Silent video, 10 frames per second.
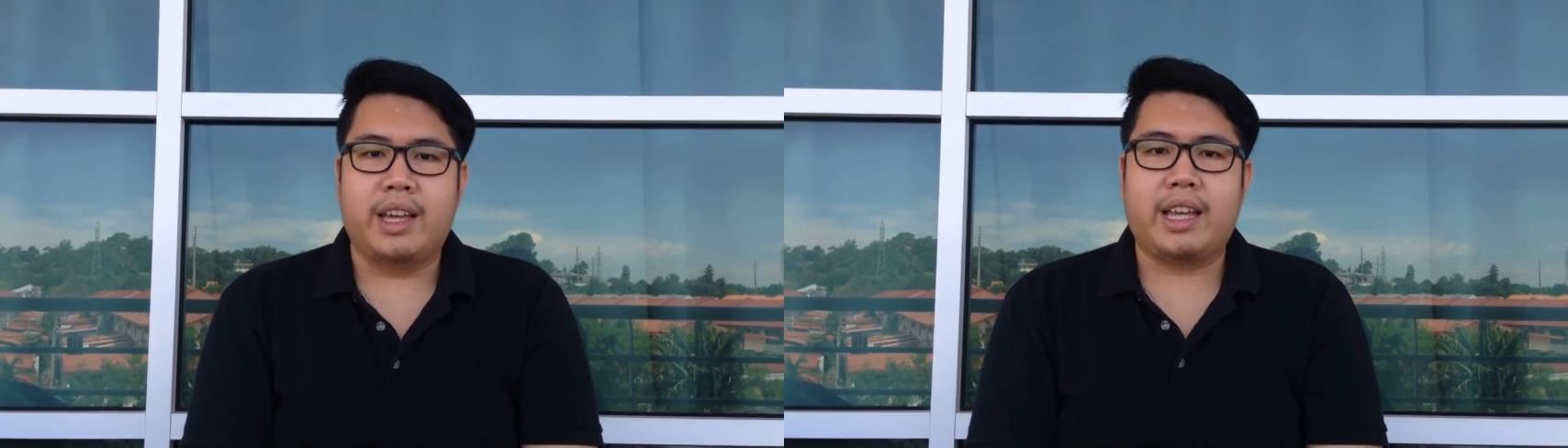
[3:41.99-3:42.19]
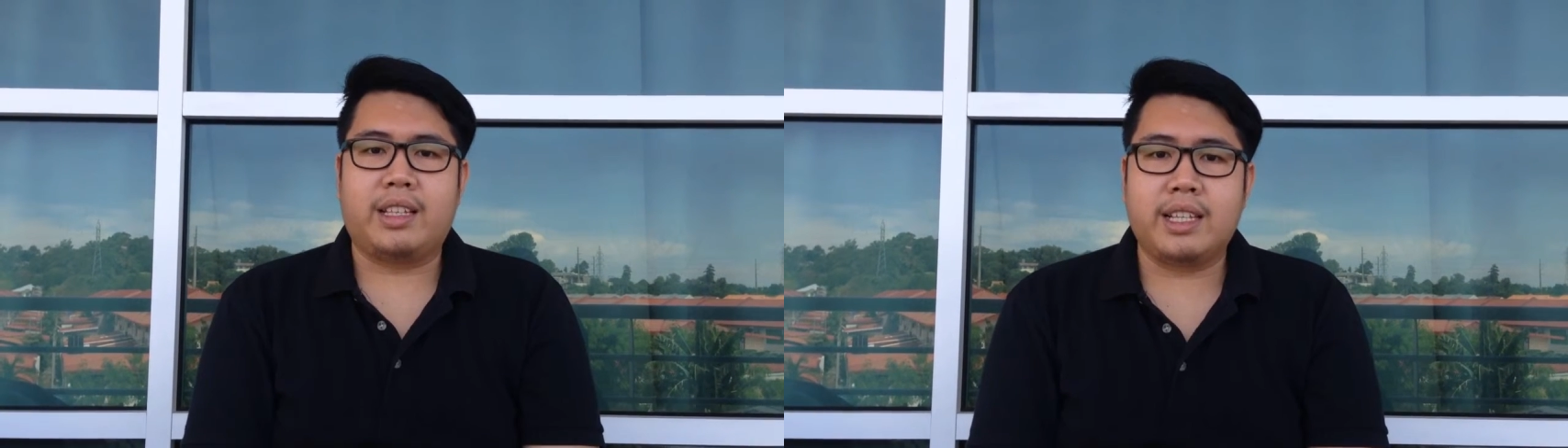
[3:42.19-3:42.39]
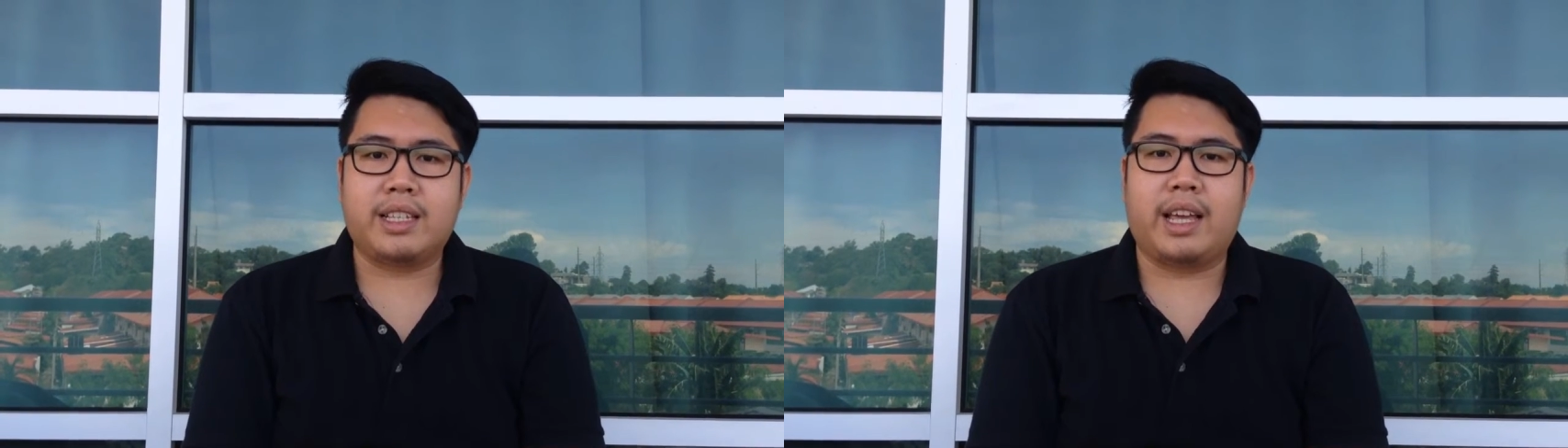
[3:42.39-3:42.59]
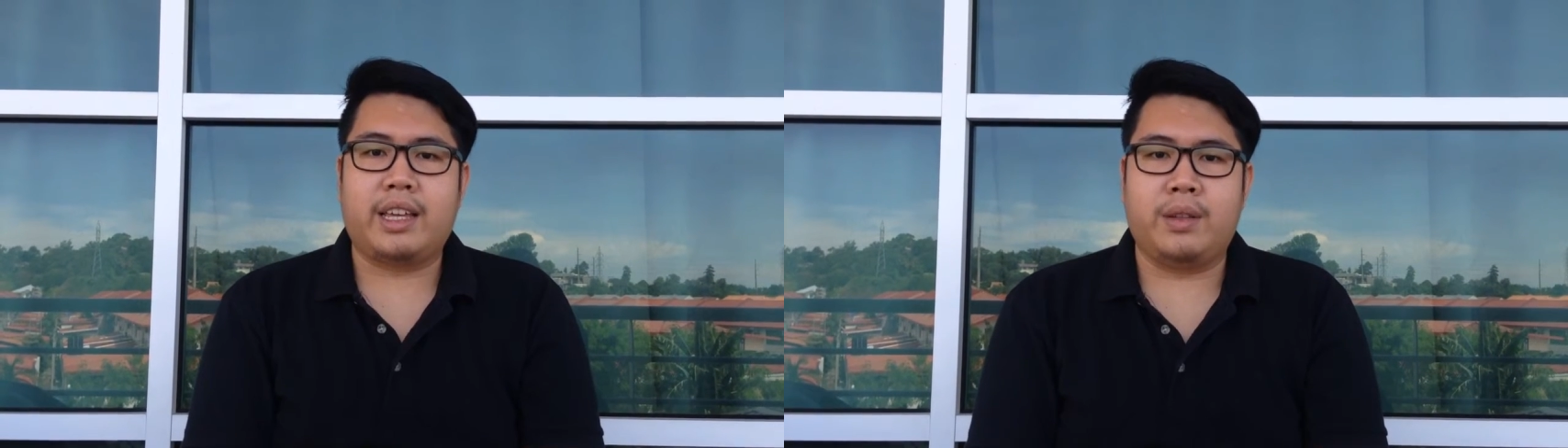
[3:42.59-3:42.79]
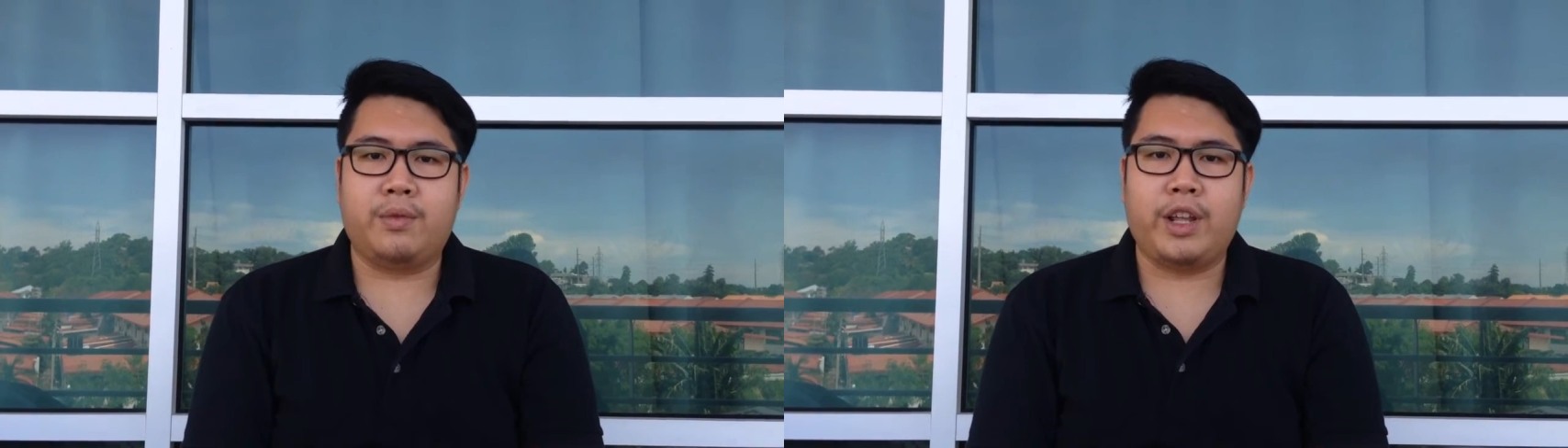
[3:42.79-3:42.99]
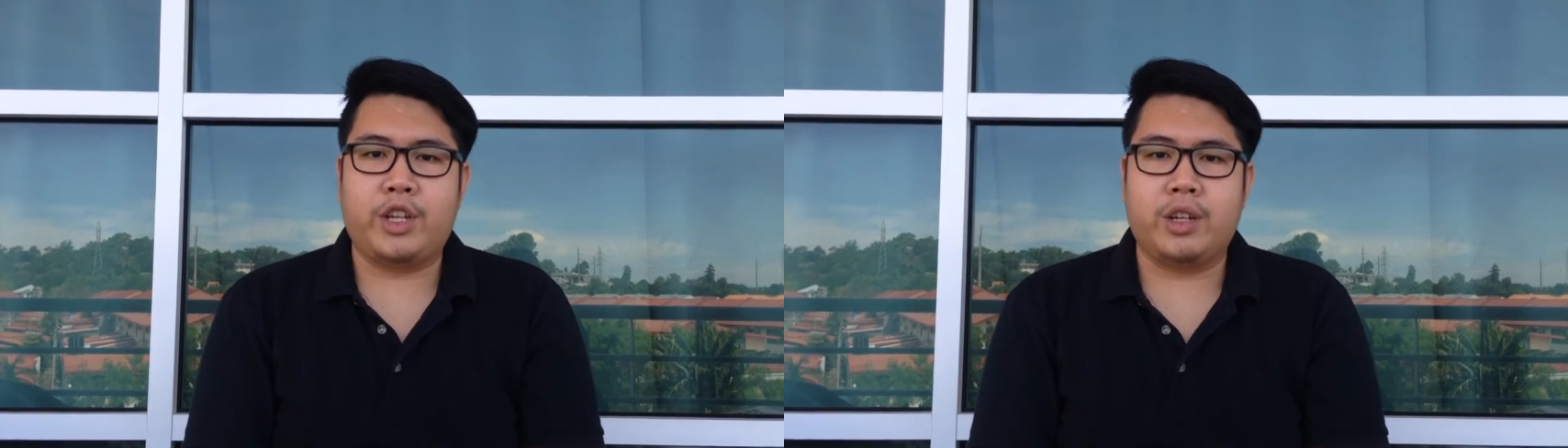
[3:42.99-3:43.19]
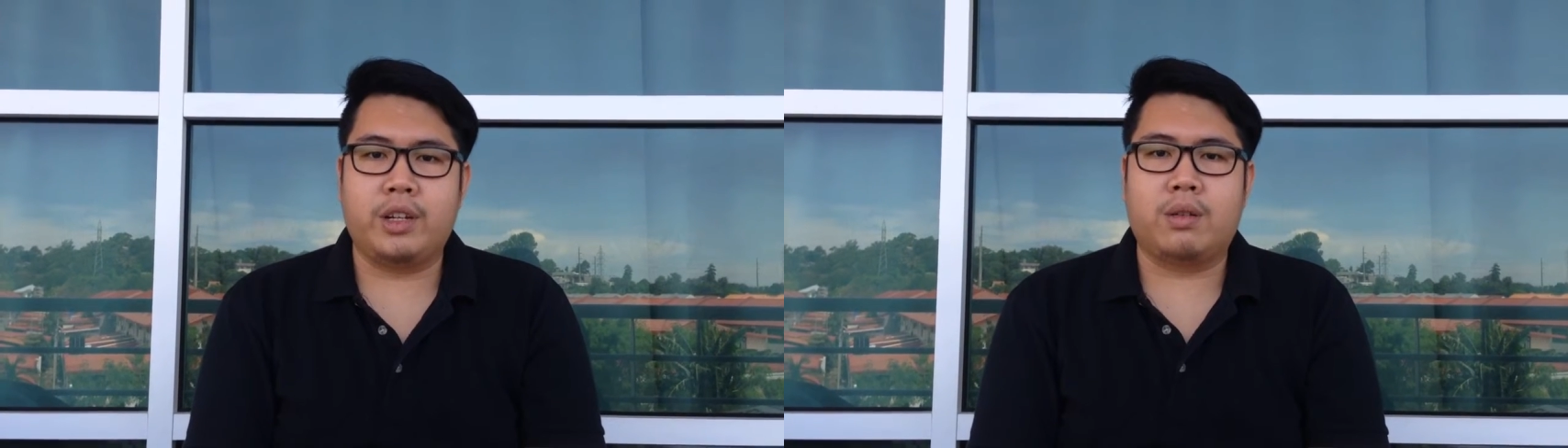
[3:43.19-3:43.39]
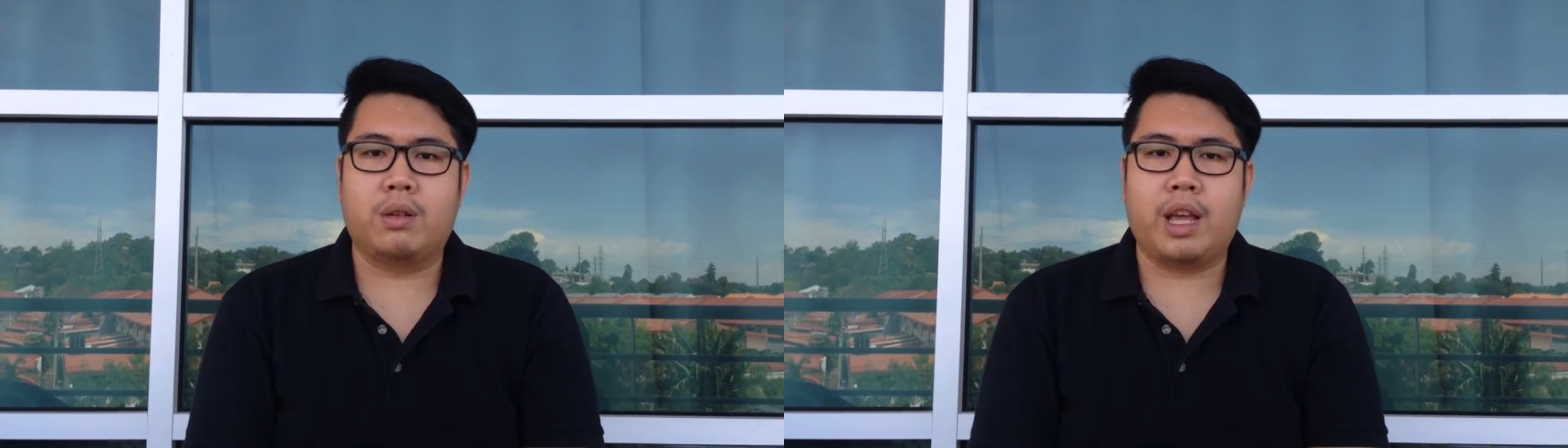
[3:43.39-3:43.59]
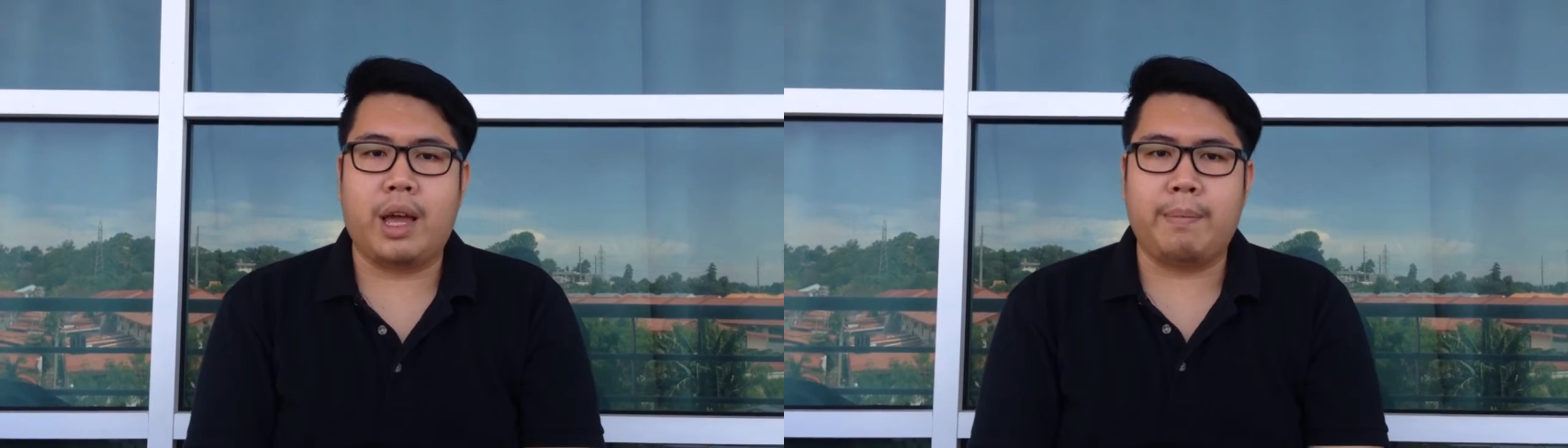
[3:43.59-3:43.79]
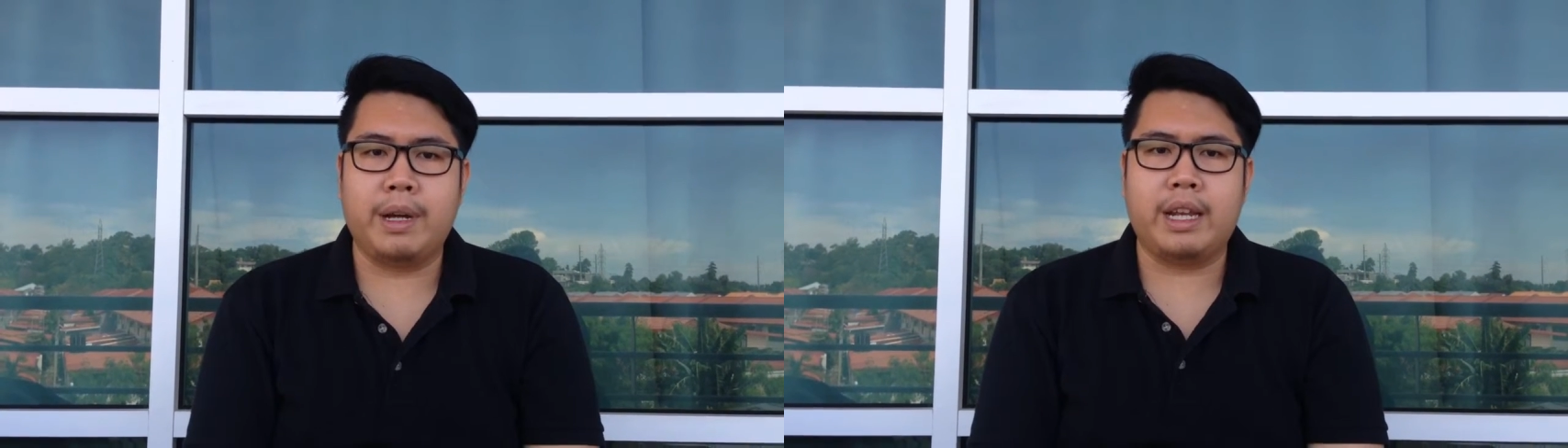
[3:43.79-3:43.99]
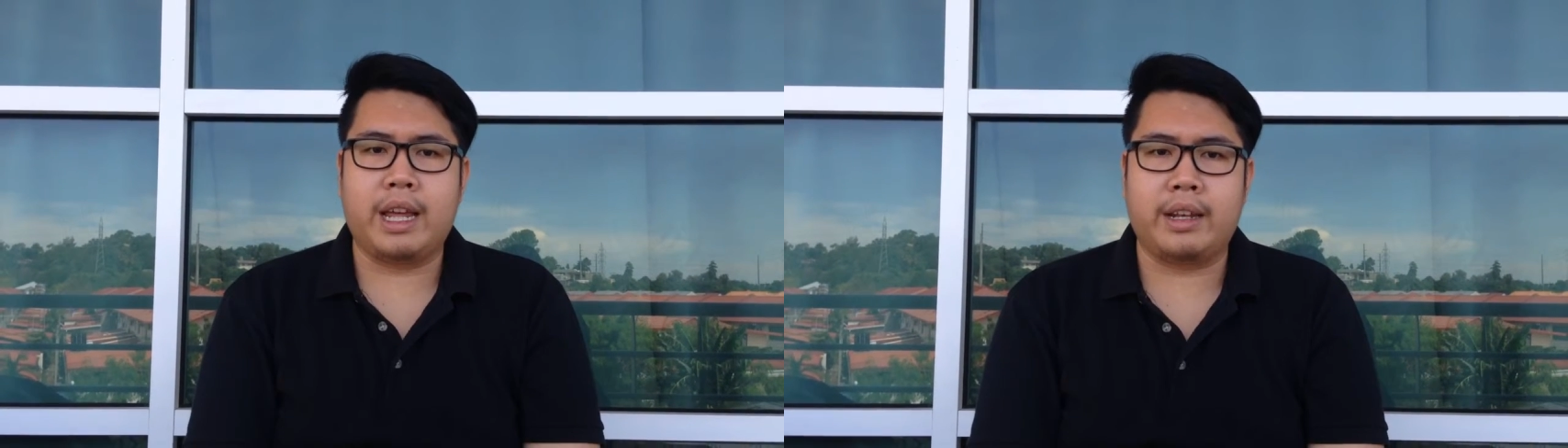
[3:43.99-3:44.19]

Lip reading: Cases like inflation could happen,